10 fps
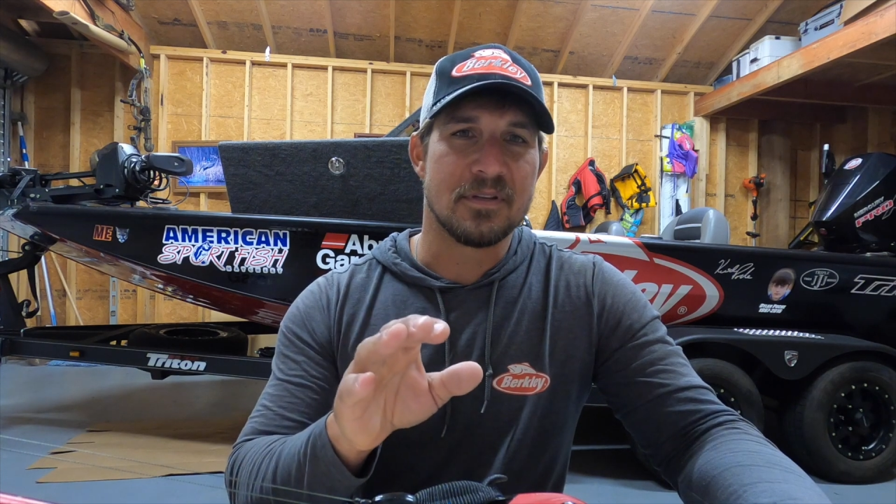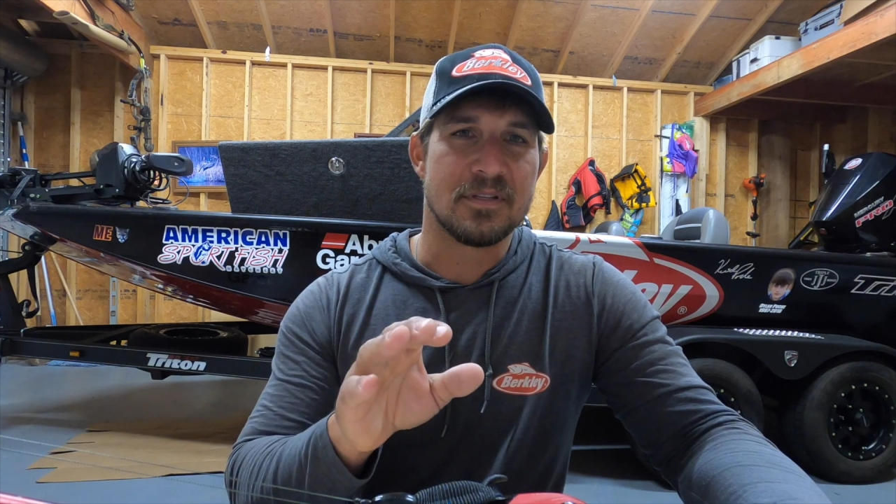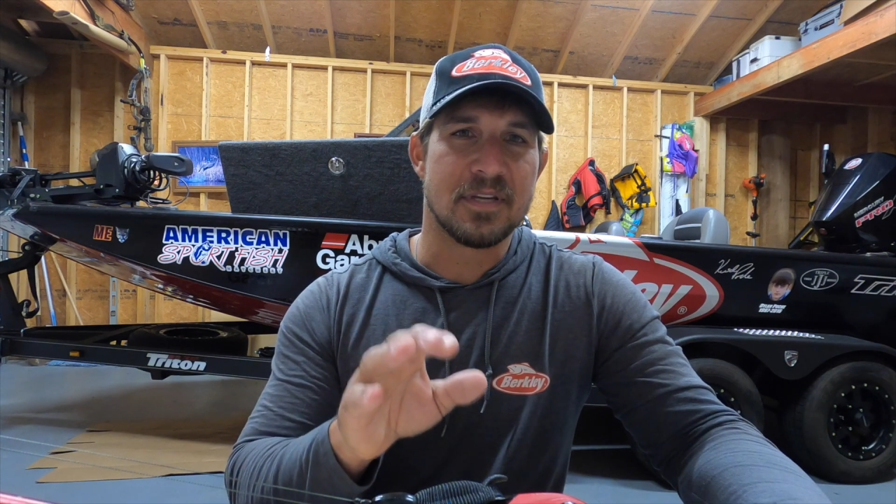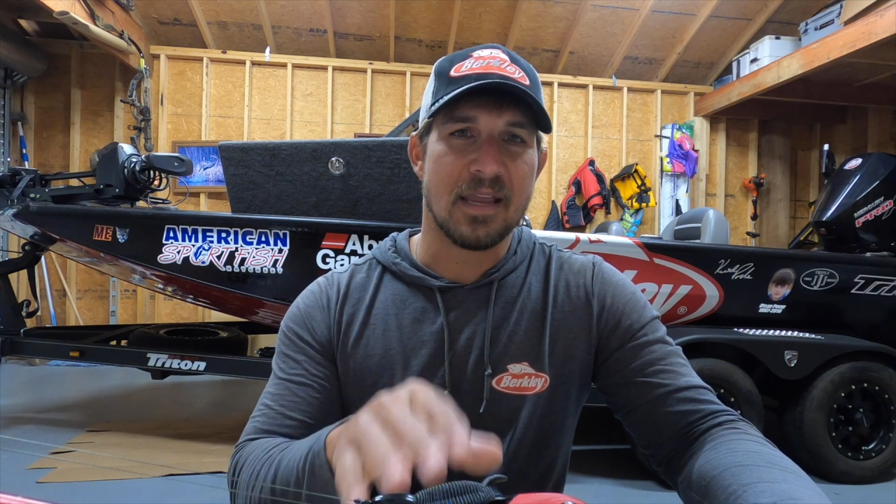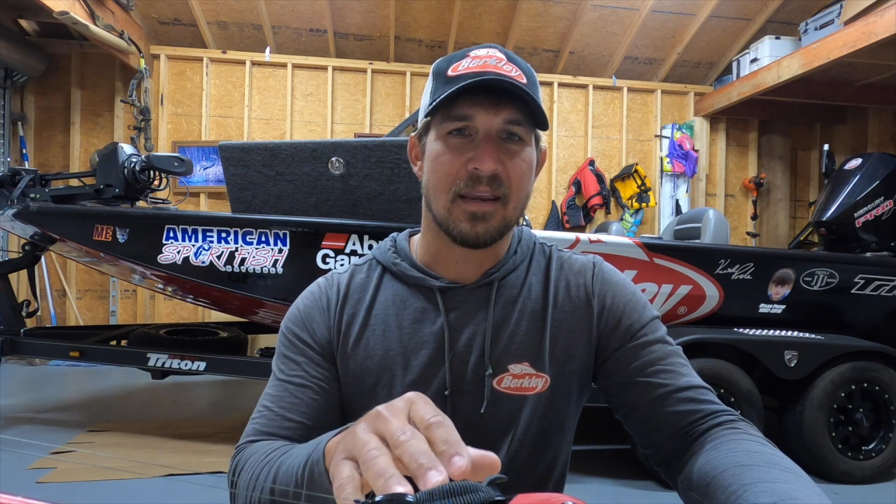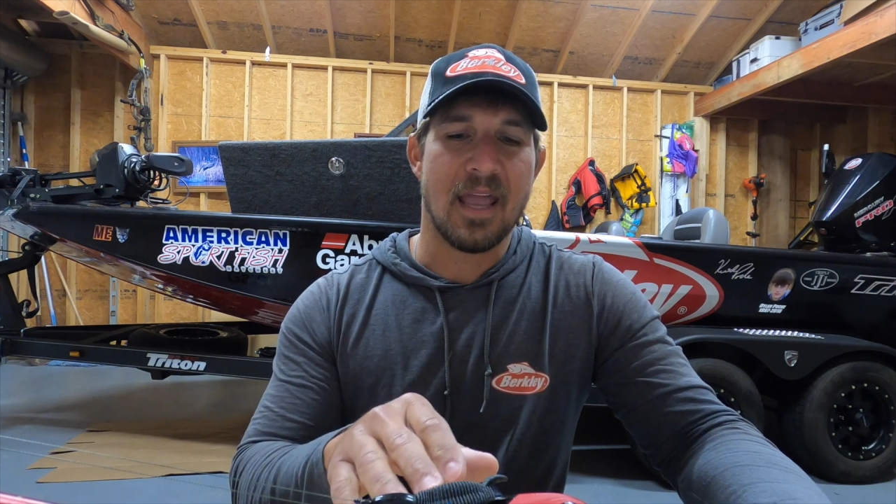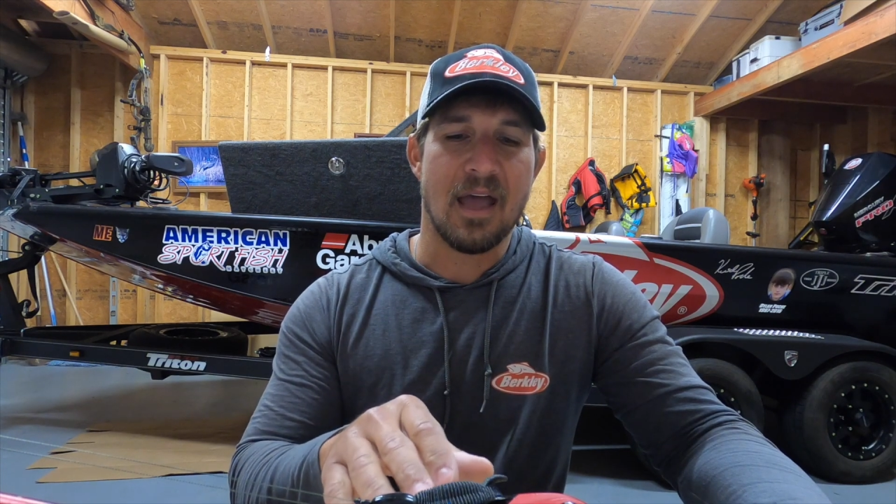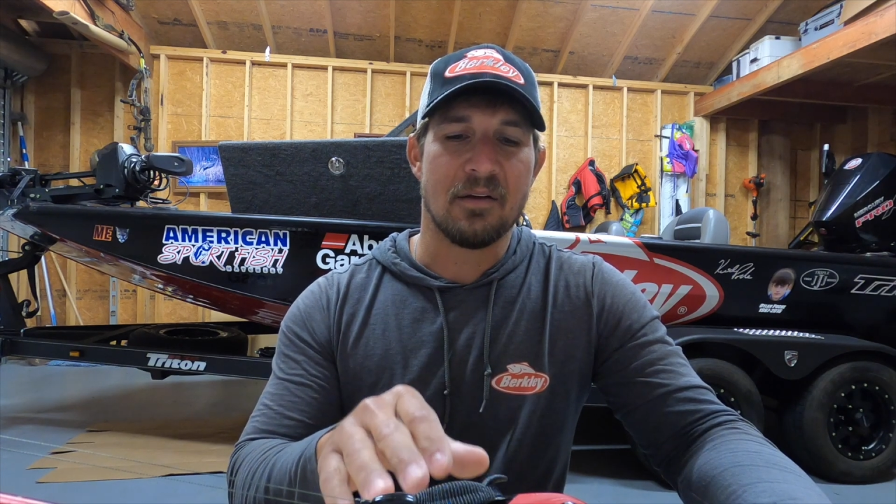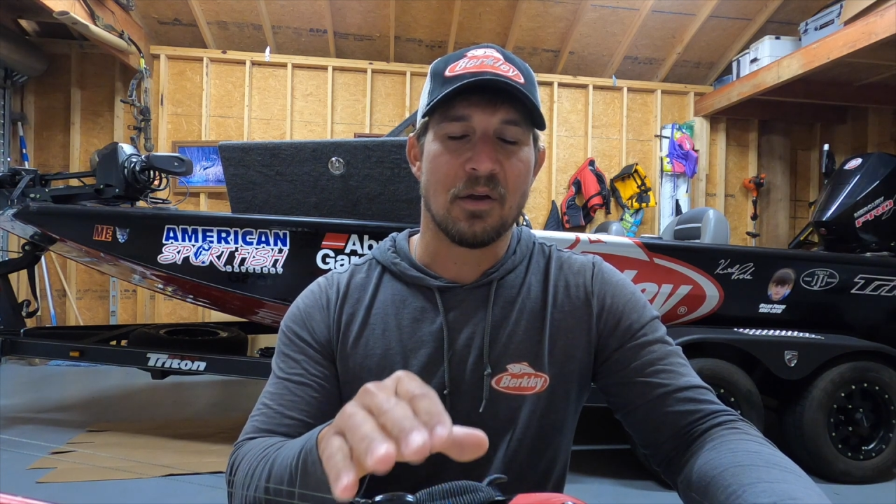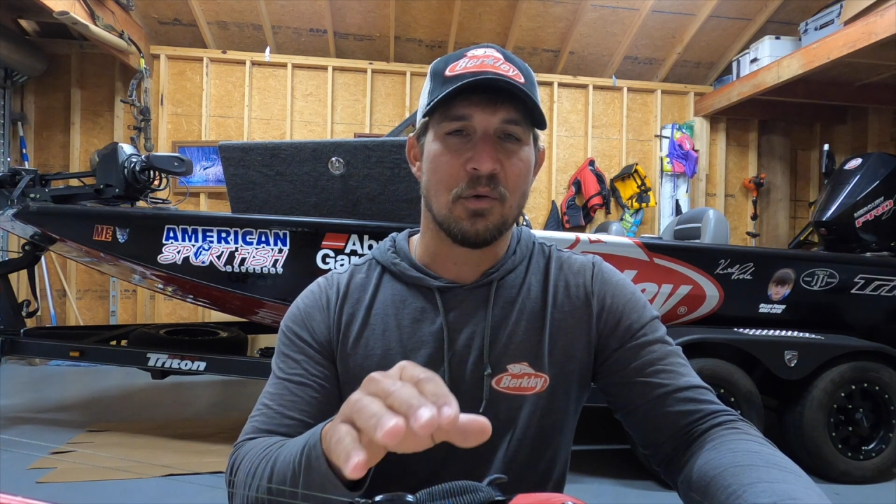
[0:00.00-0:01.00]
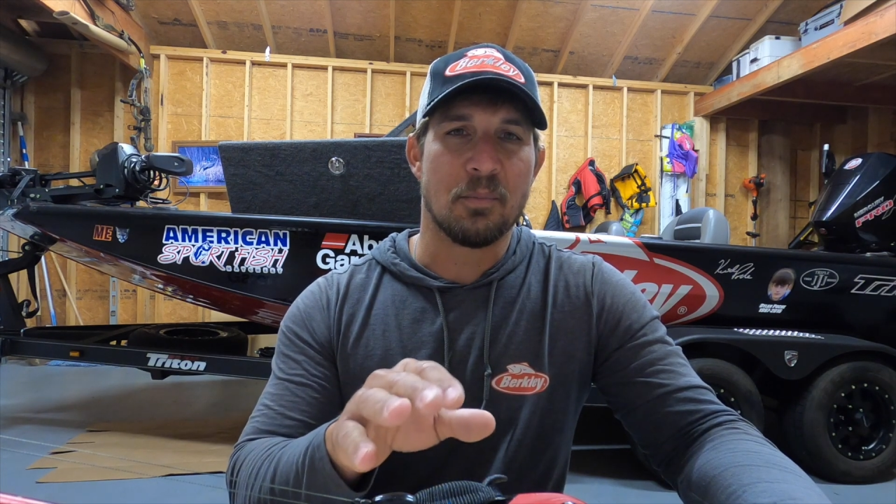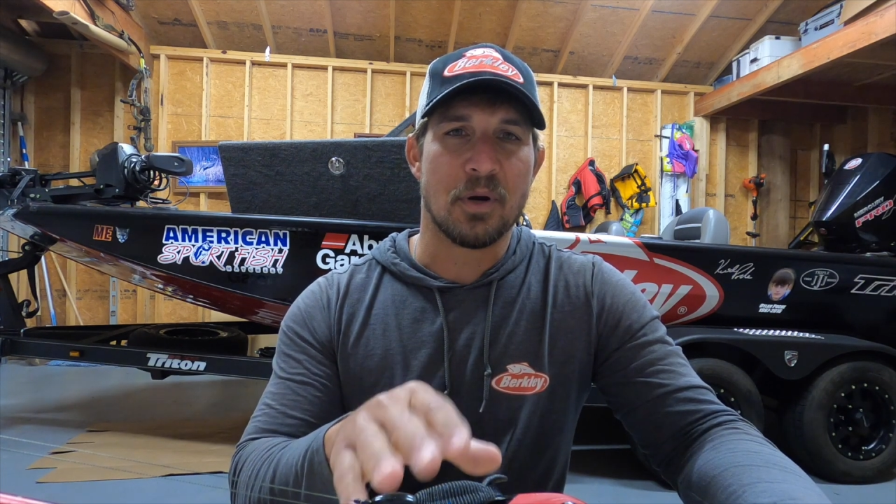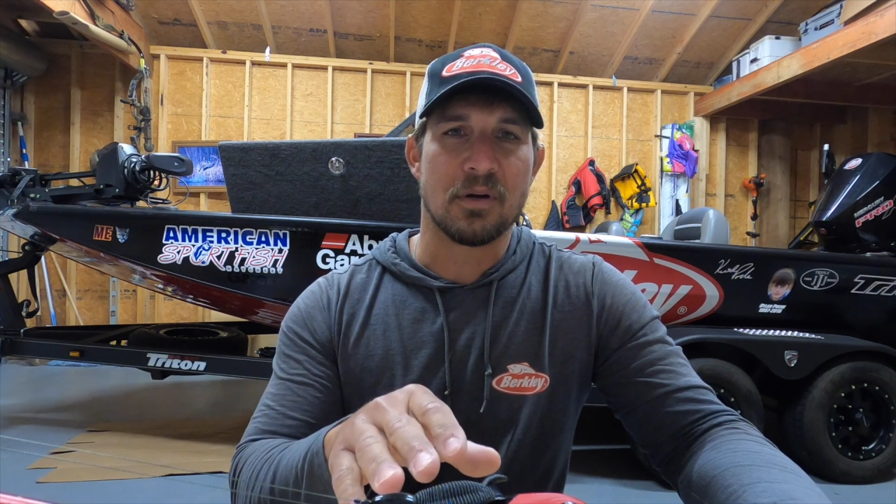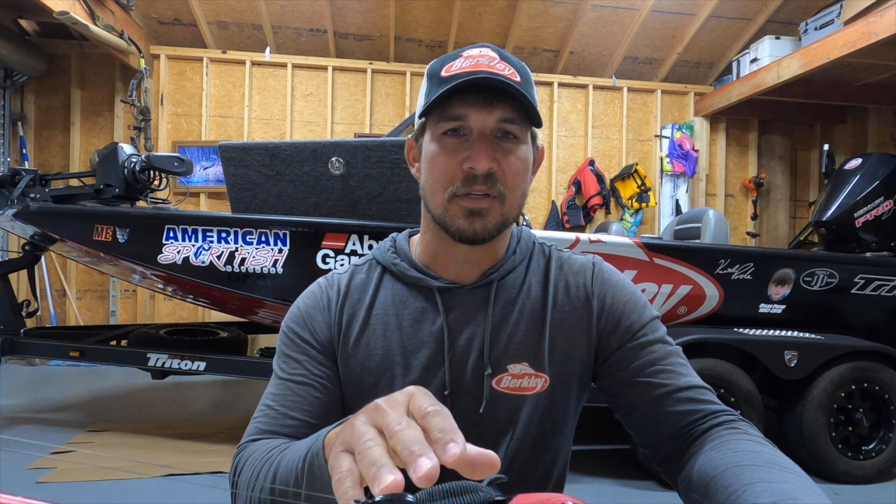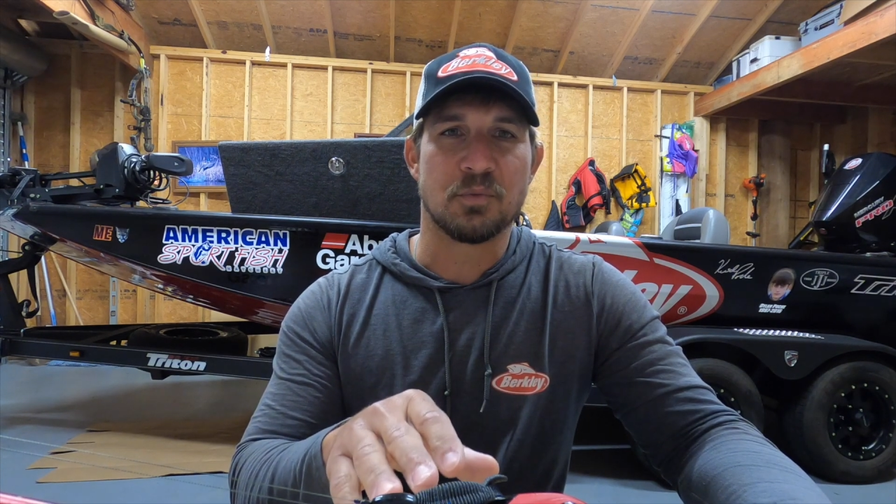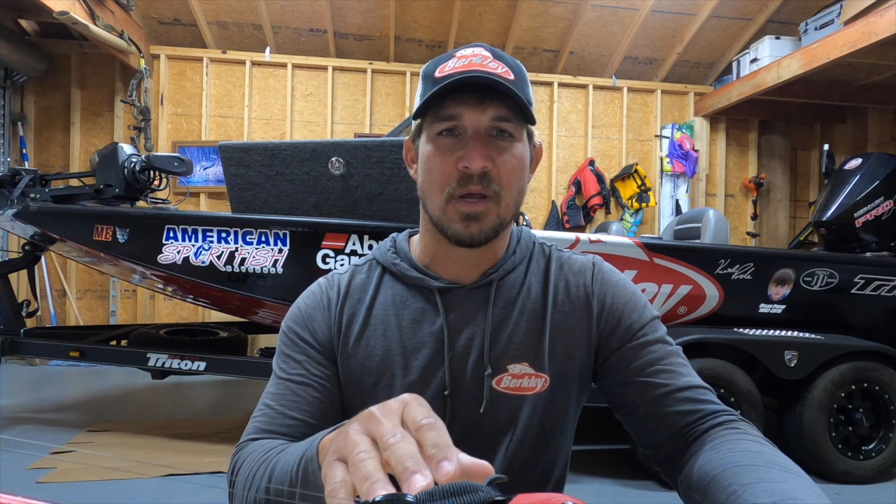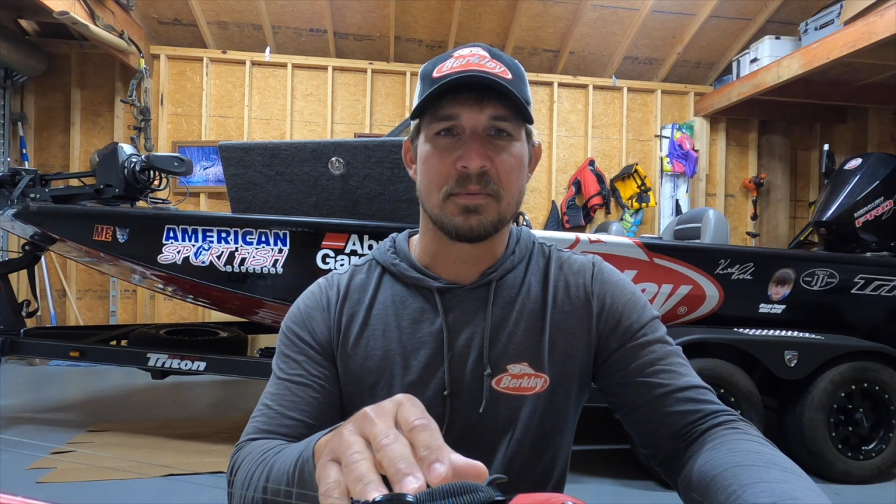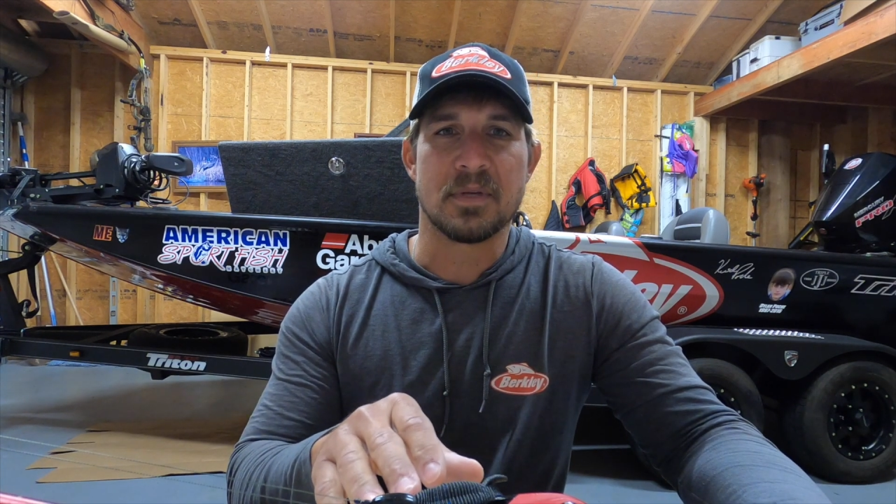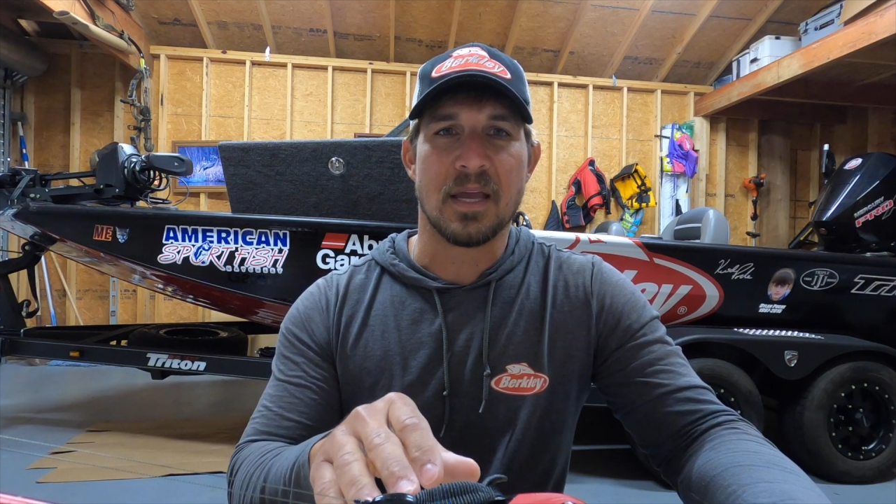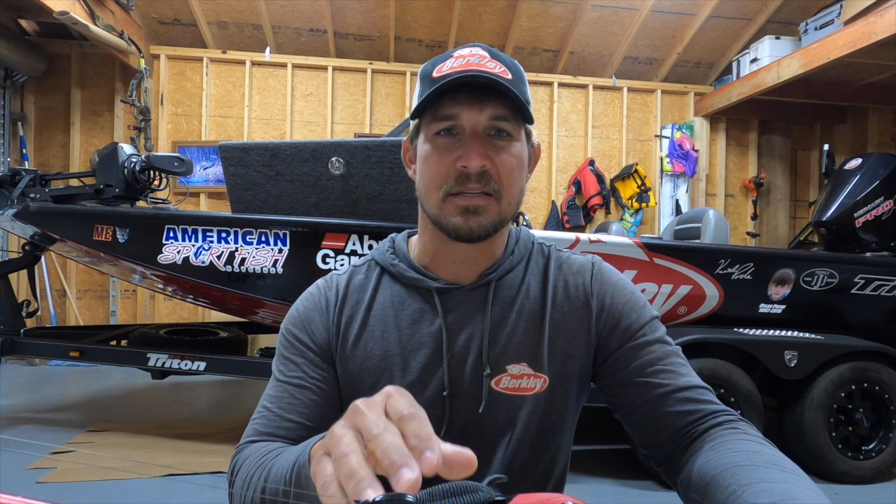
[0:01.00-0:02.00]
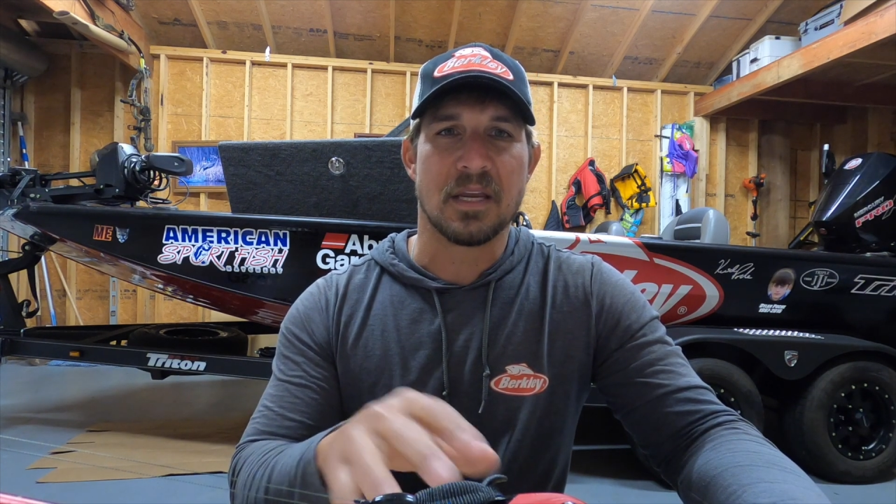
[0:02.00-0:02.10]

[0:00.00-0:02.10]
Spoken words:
Check it out. Go to Berkeley's website.